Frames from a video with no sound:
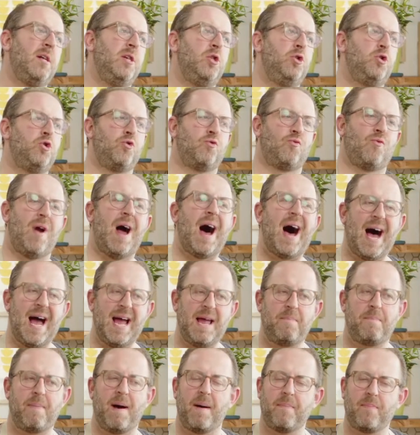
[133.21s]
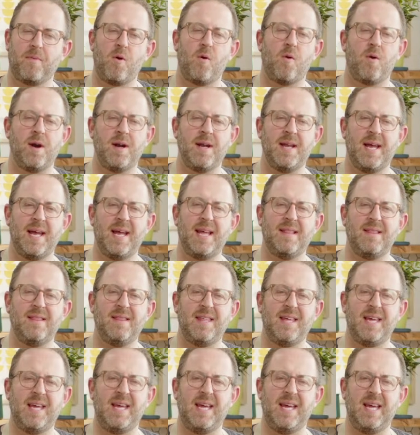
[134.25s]
dry popcorn in
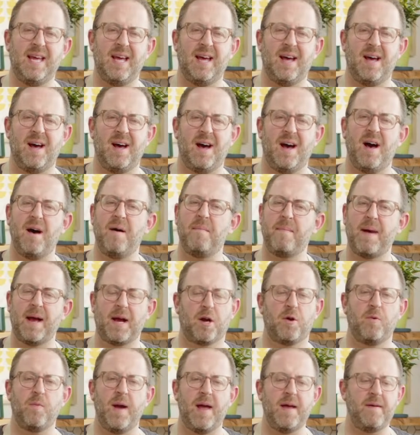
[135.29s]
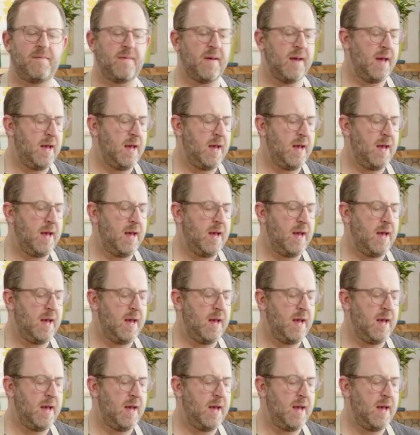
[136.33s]
the microwave.